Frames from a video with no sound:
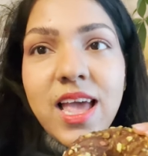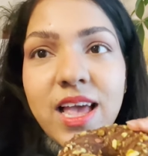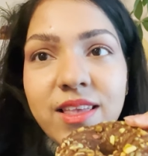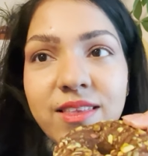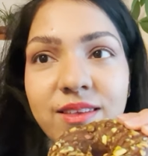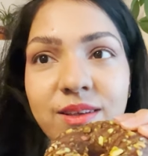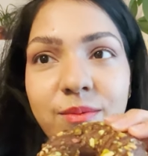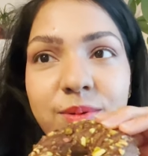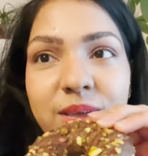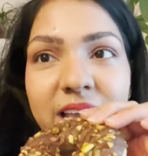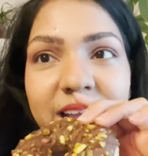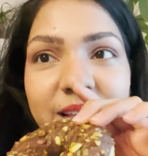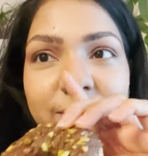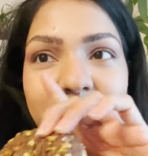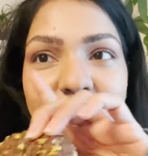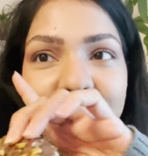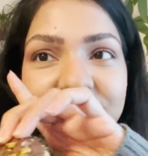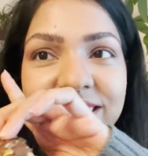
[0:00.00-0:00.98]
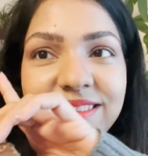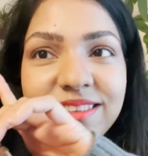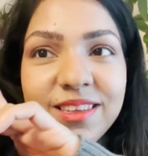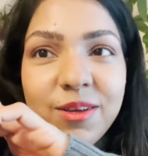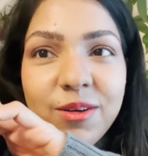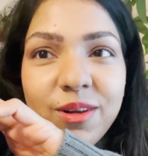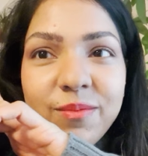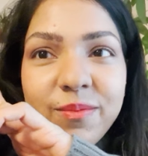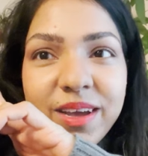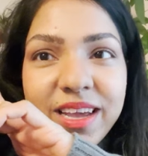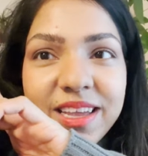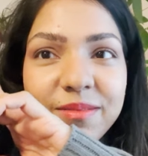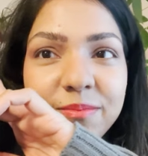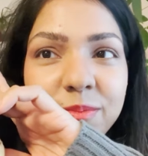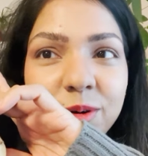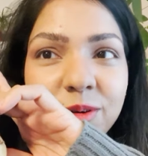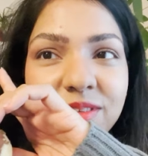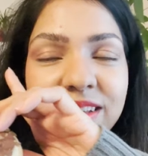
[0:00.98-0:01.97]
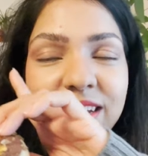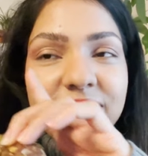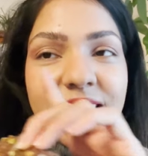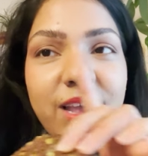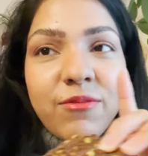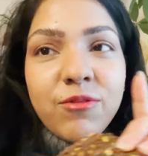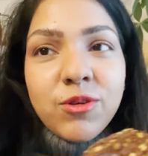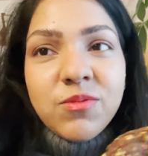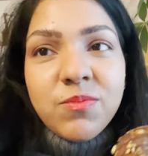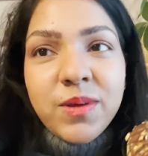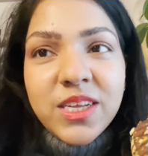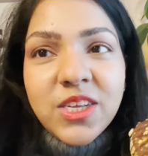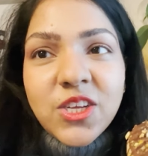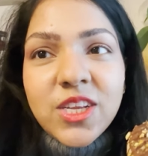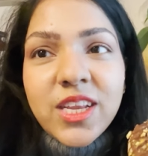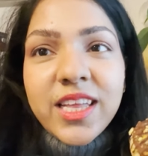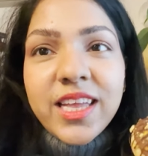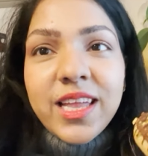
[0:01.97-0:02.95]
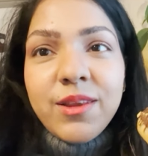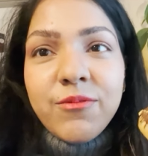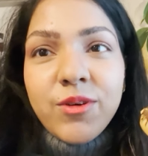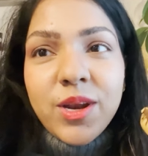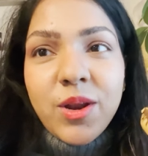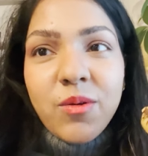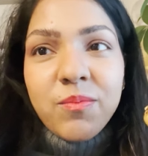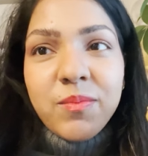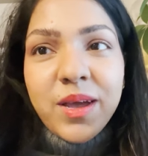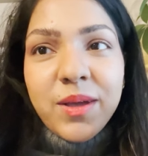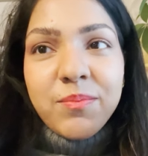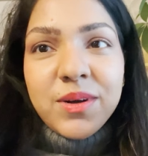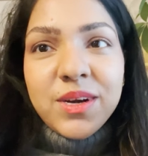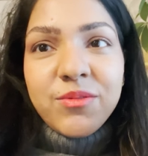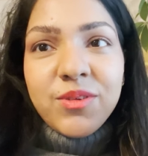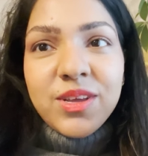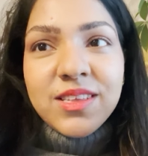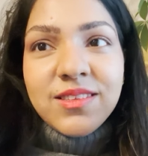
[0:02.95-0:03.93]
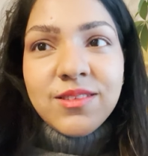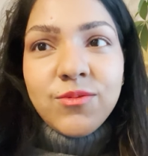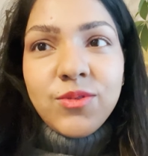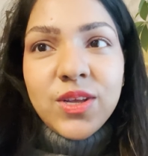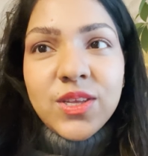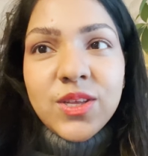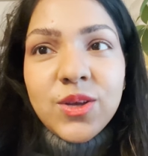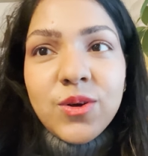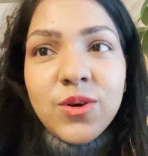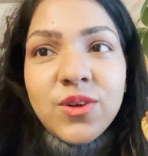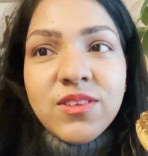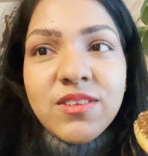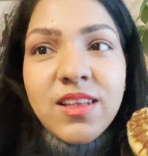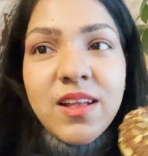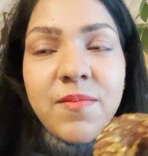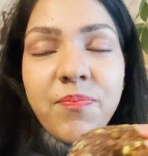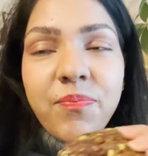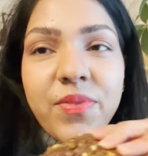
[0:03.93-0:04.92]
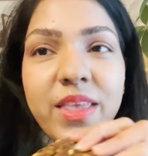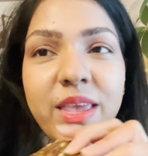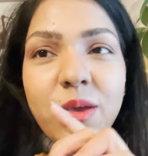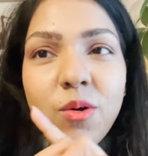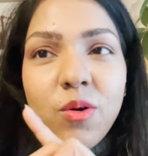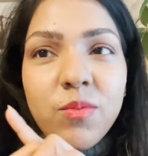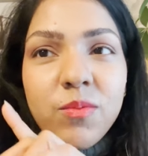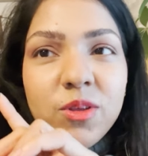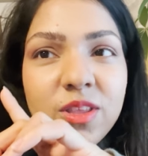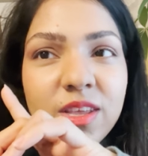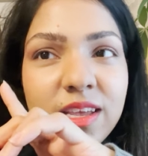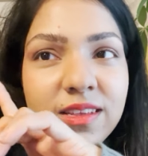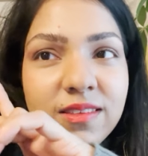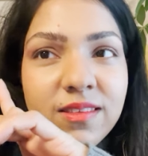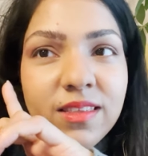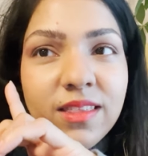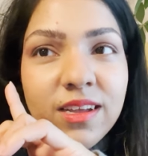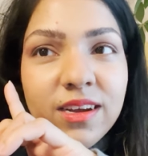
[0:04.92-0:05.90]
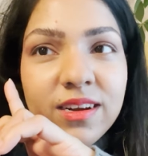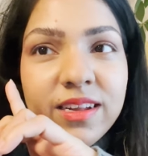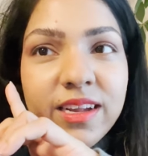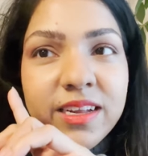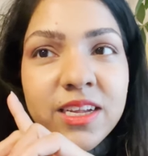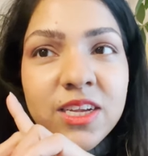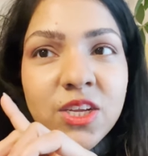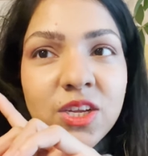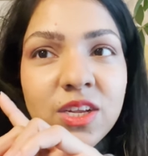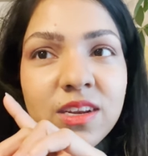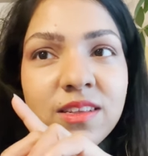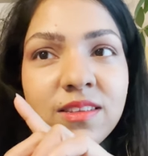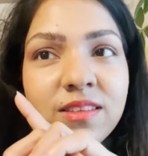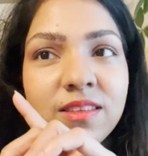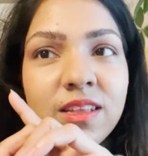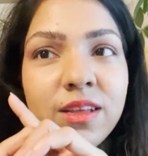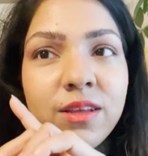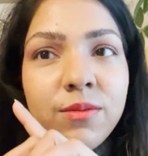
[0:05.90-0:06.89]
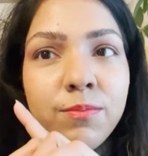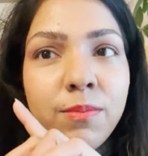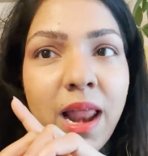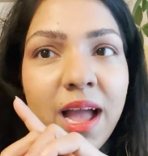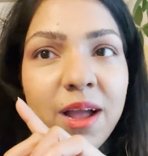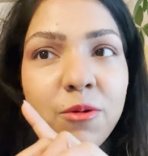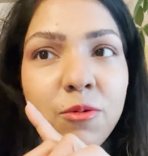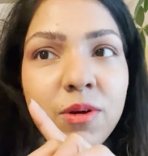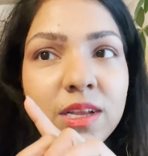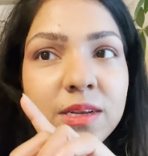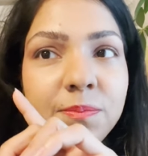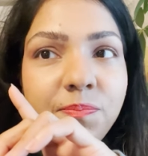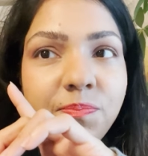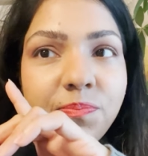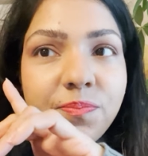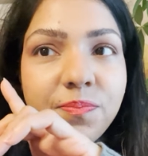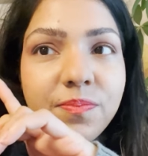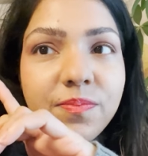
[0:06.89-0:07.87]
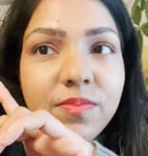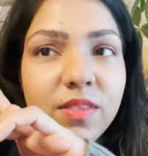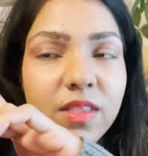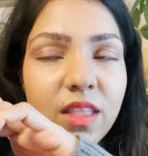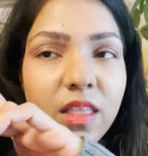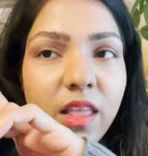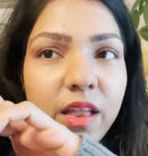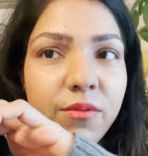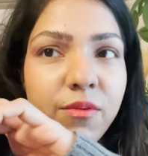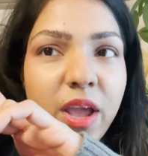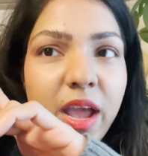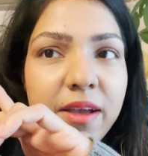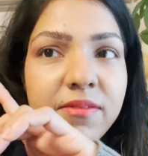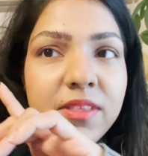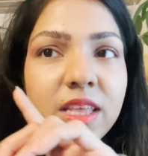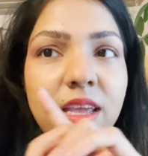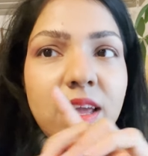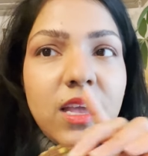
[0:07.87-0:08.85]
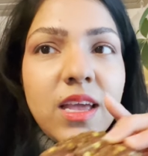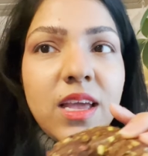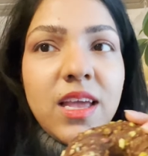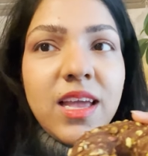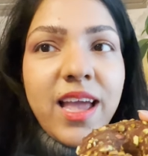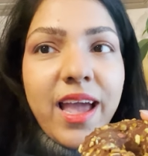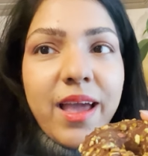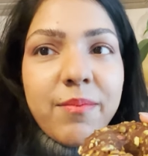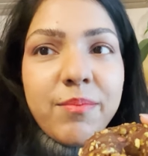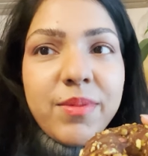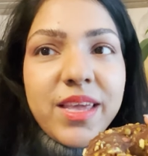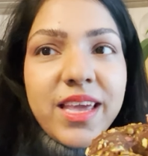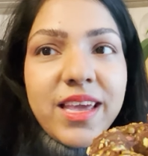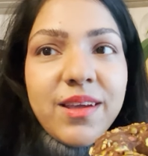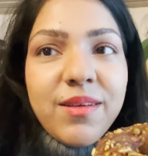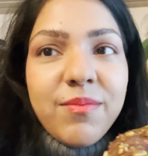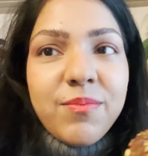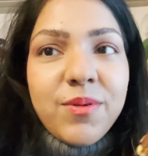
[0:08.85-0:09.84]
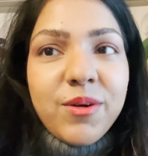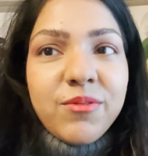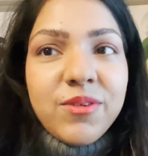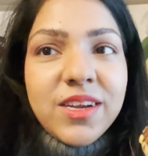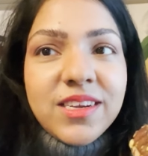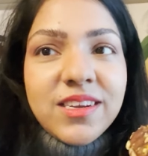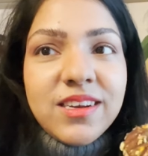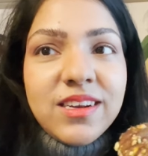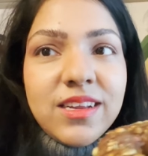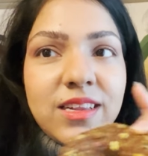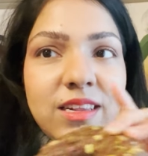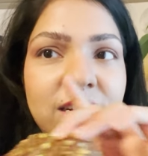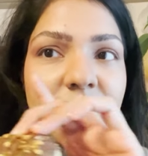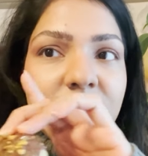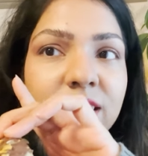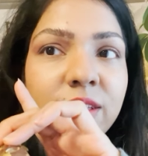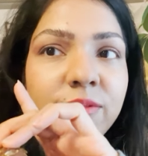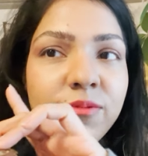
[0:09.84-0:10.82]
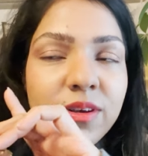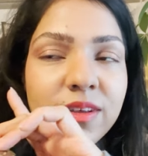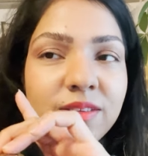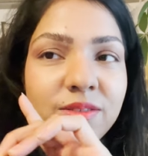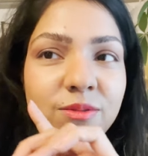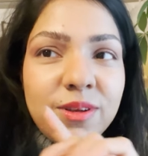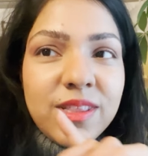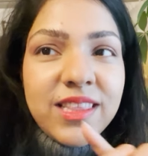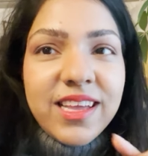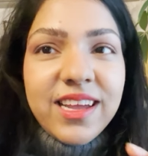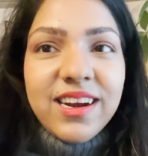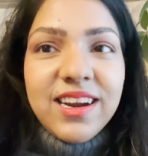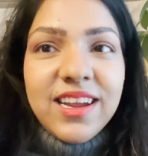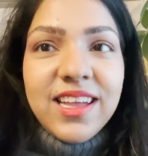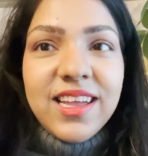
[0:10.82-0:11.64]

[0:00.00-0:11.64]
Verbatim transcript: So behind me you can see all my books that I was mentioning in one of my previous videos. The Homo Deus, the 3rd edition is the black one. Then we have the MBA Professional, the first one there.